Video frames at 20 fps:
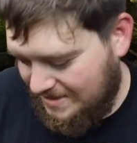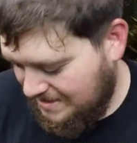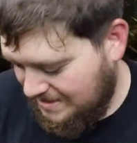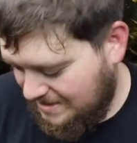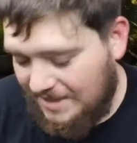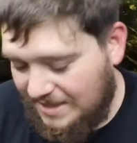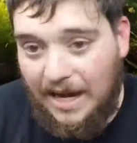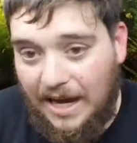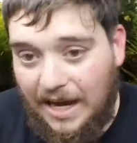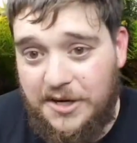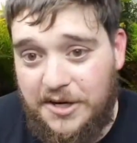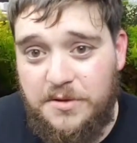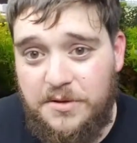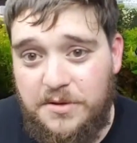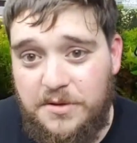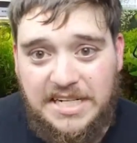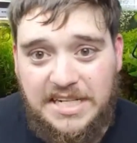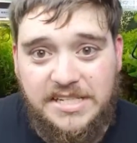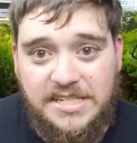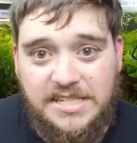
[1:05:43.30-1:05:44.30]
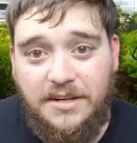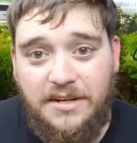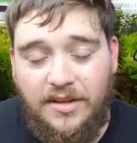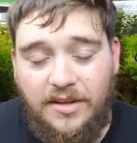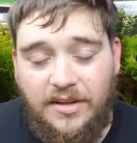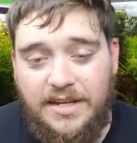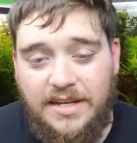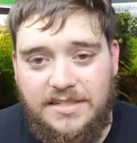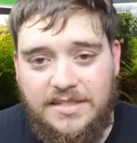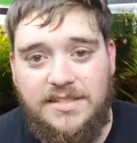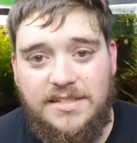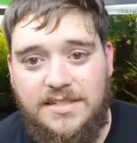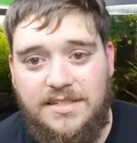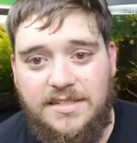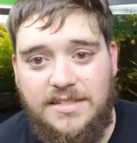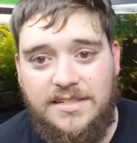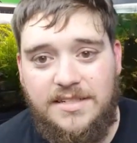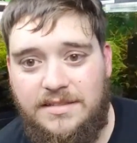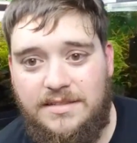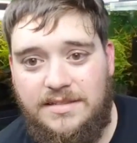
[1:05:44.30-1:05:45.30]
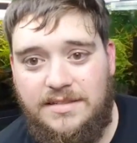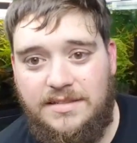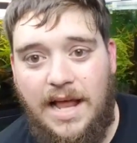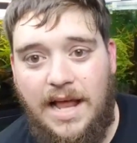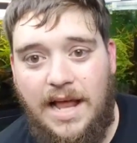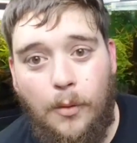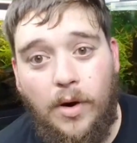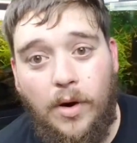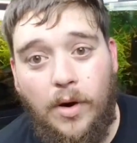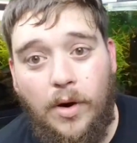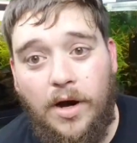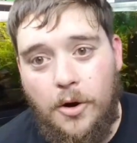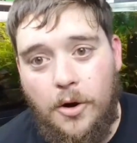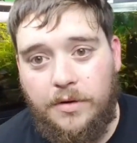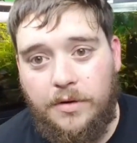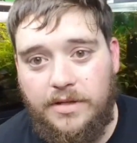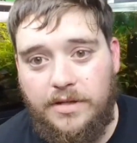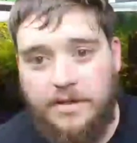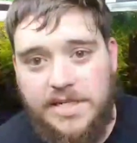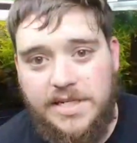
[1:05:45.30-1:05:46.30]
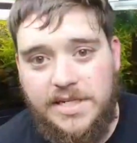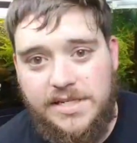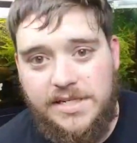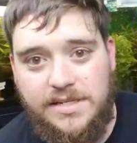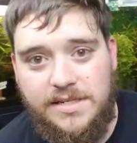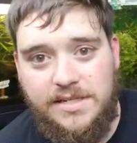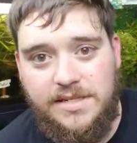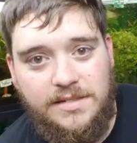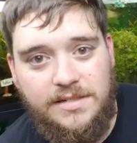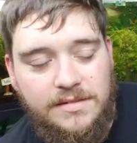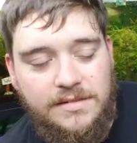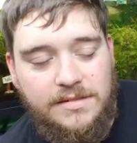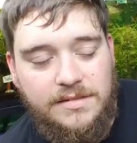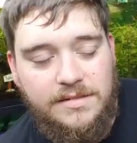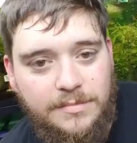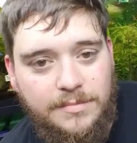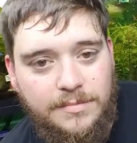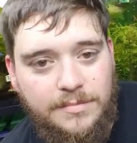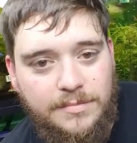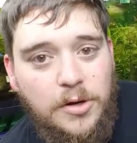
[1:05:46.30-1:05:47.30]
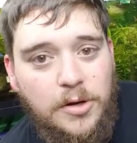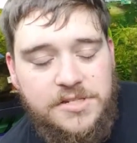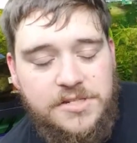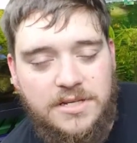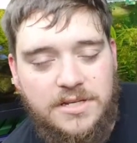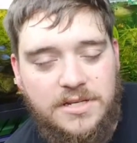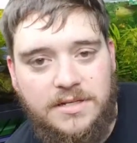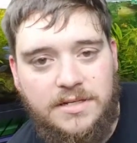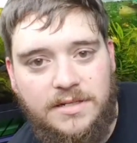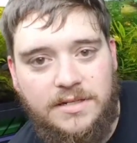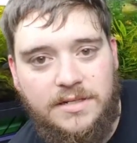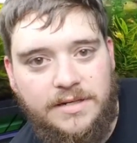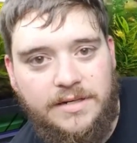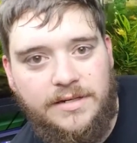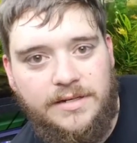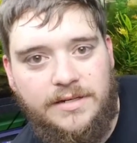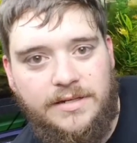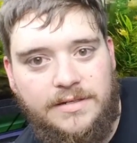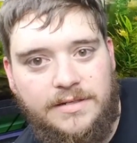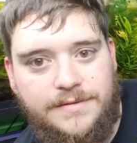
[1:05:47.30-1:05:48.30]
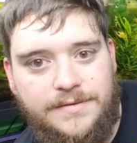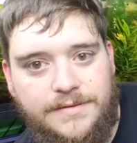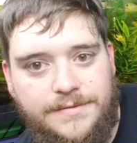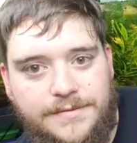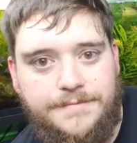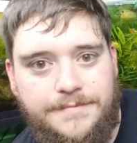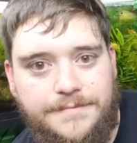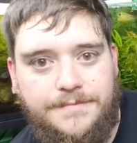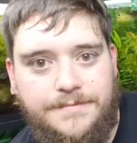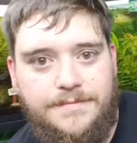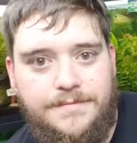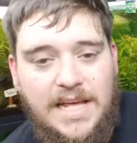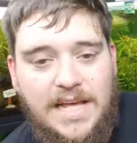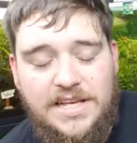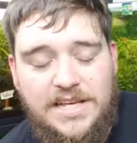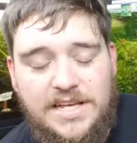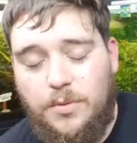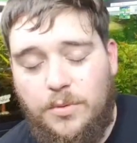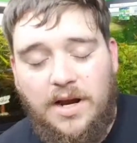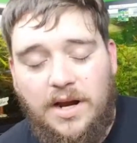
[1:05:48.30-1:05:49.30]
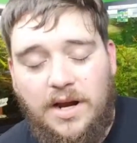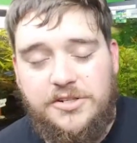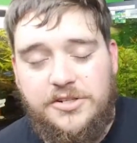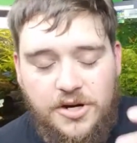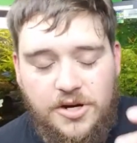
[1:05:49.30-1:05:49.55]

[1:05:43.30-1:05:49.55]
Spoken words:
I do like sunglasses. I wear Oakleys, mostly. Is what I try